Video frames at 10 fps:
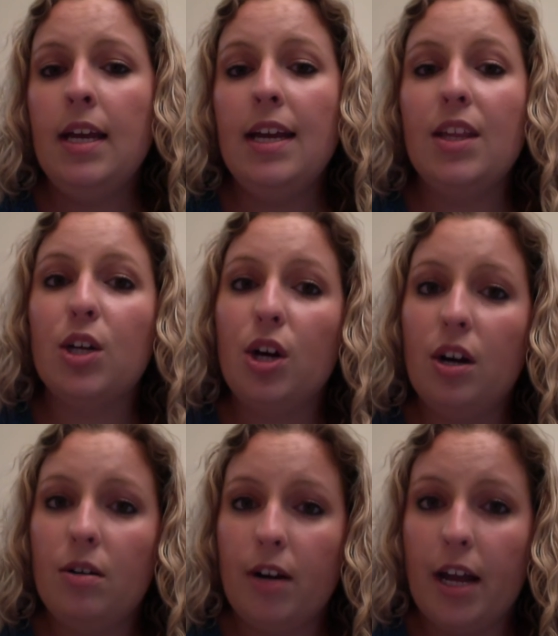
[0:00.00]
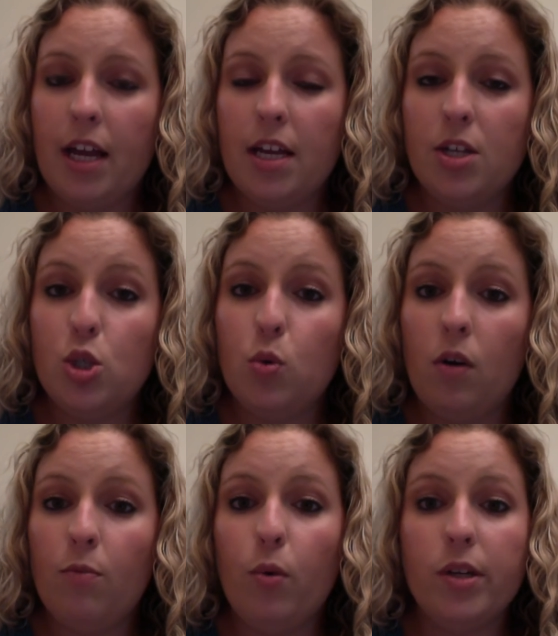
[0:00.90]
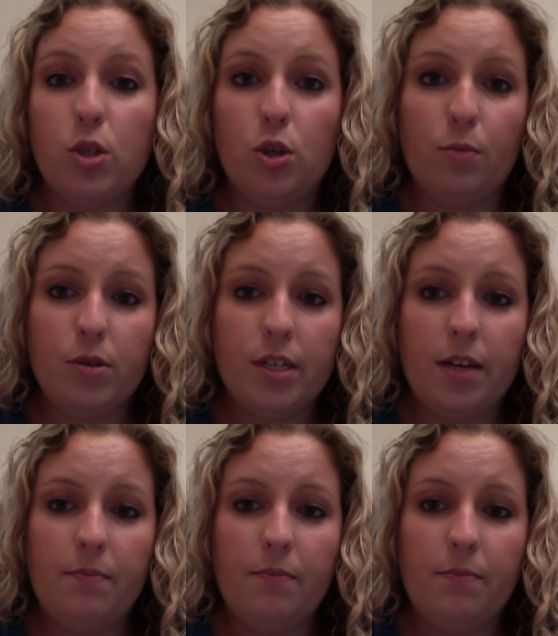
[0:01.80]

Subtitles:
and the current rate is 12.2%.